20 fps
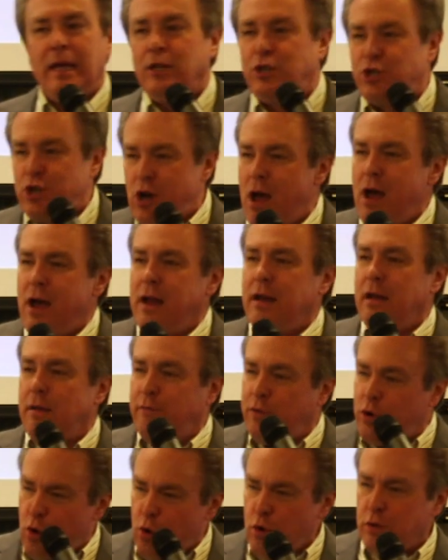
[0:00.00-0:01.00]
John, of
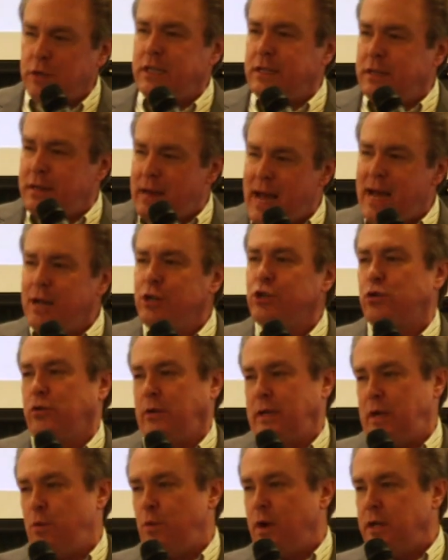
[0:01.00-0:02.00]
course,
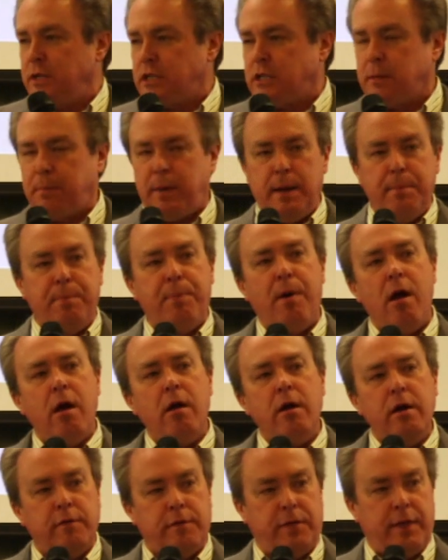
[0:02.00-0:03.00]
naturally wants to be a
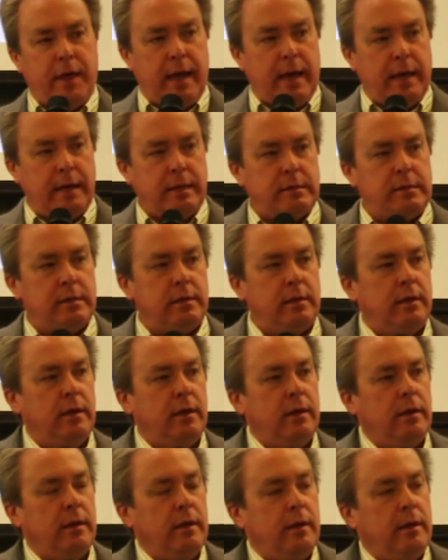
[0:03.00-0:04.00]
part of that,
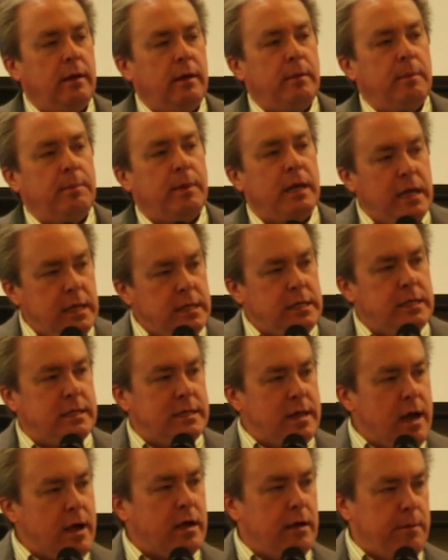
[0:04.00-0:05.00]
but he's
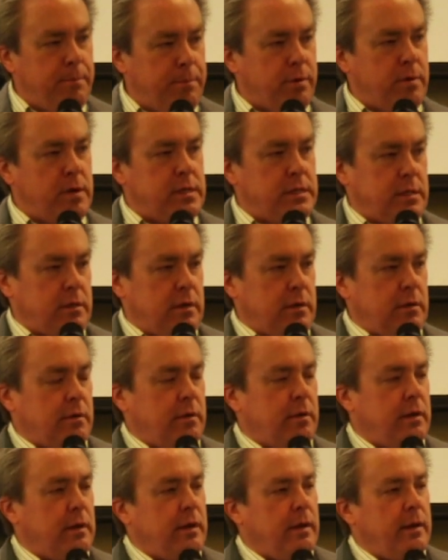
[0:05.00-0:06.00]
stuck in prison.
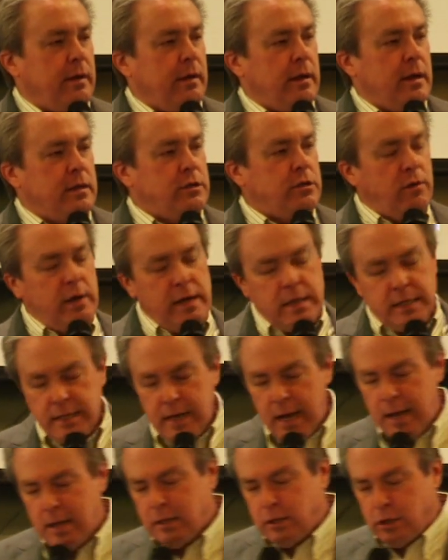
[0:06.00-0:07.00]
And so he
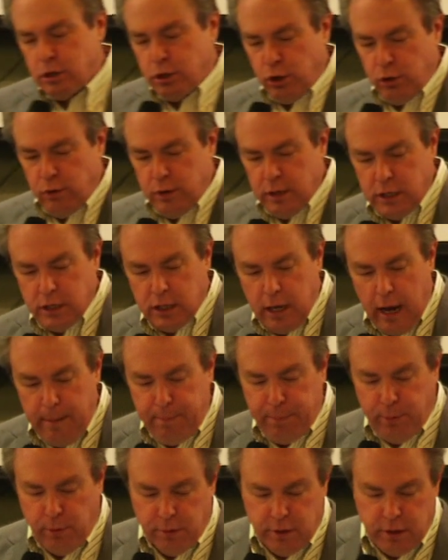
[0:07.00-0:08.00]
sends two
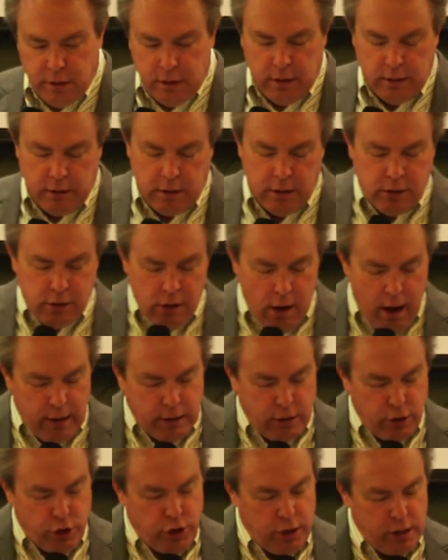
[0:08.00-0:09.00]
disciples to talk
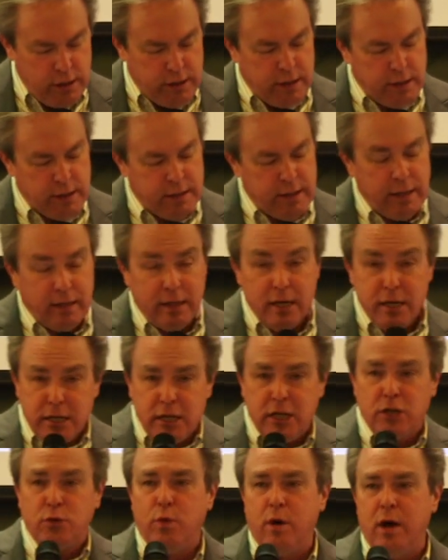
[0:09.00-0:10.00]
to Jesus, and this
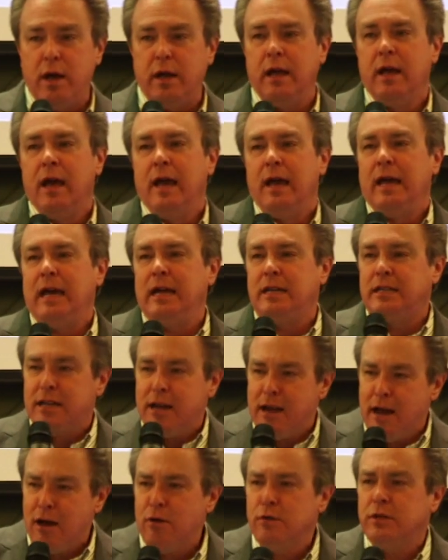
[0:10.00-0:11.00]
is what he
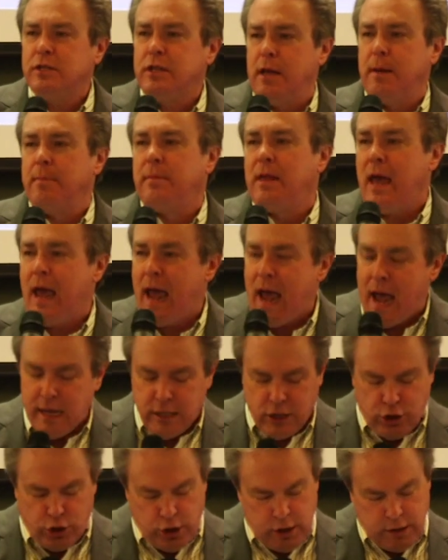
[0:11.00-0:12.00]
tells them to
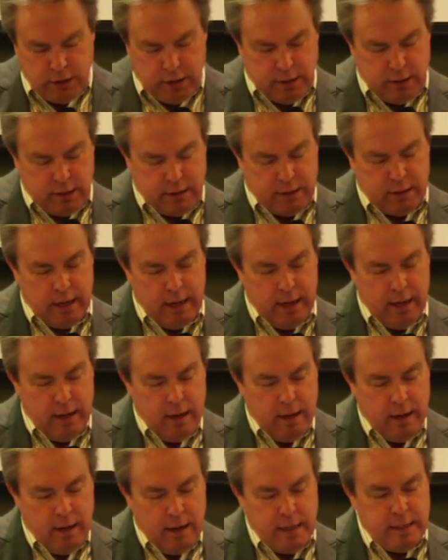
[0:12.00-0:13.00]
ask Jesus.
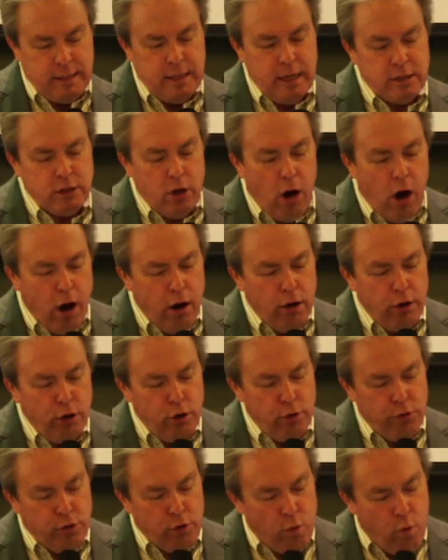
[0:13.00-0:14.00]
He says, Are
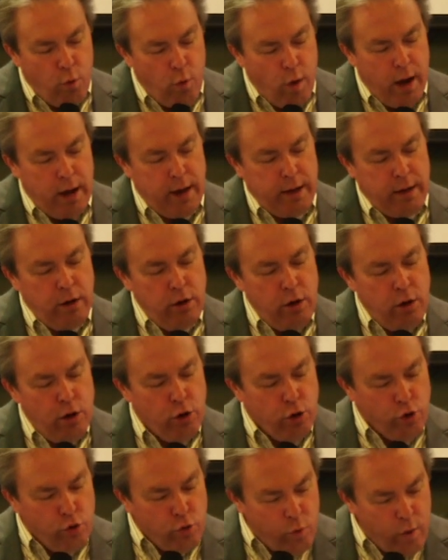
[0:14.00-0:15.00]
you the one
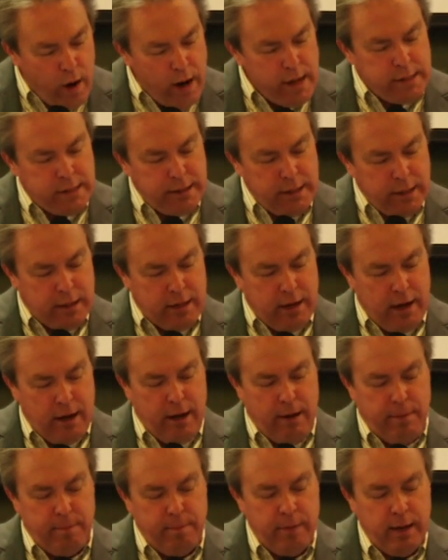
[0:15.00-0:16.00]
who was to
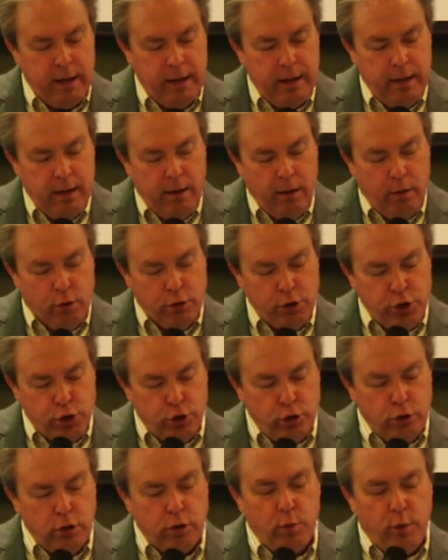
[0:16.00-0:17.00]
come, or
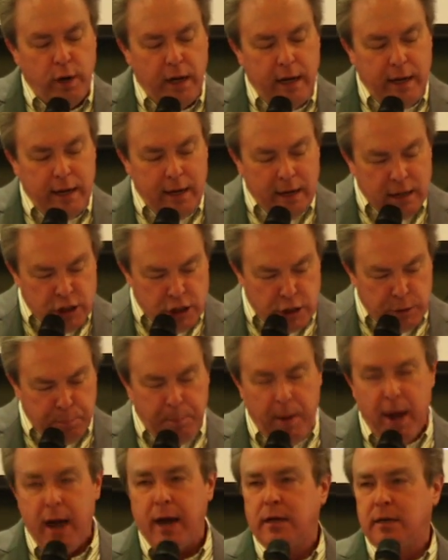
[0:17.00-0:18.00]
should we
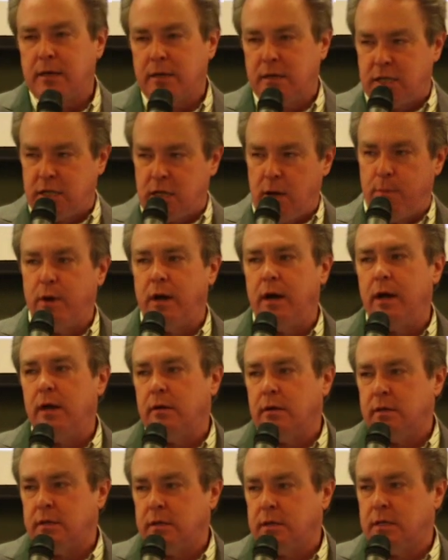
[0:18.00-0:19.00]
expect someone
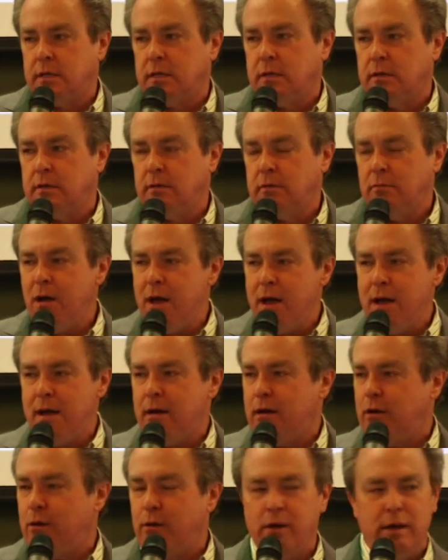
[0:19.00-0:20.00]
else?
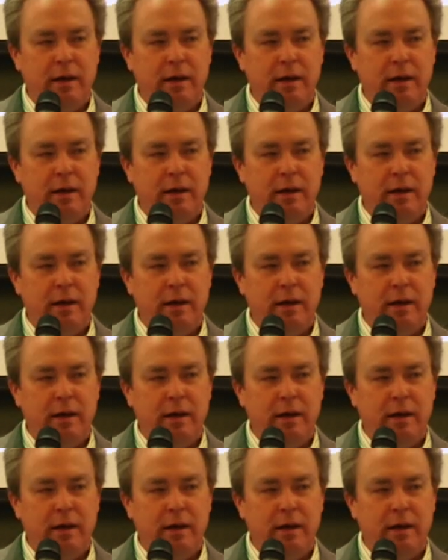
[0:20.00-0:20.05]
Wow.